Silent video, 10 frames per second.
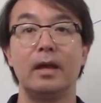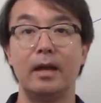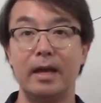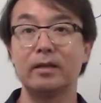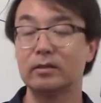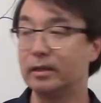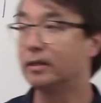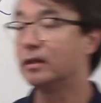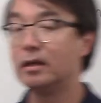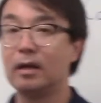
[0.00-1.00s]
Excellent.
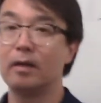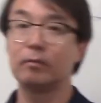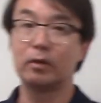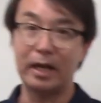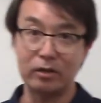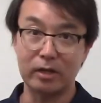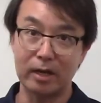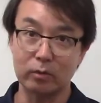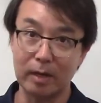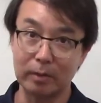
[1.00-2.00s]
Glad you guys
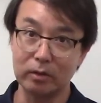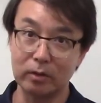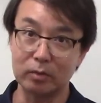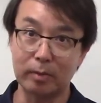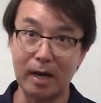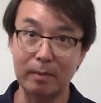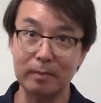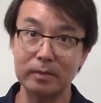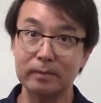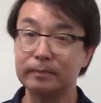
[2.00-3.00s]
were able to do those
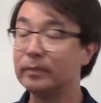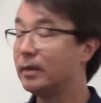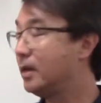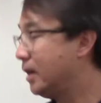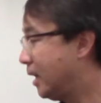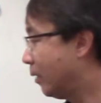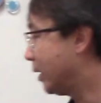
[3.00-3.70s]
problems. Here we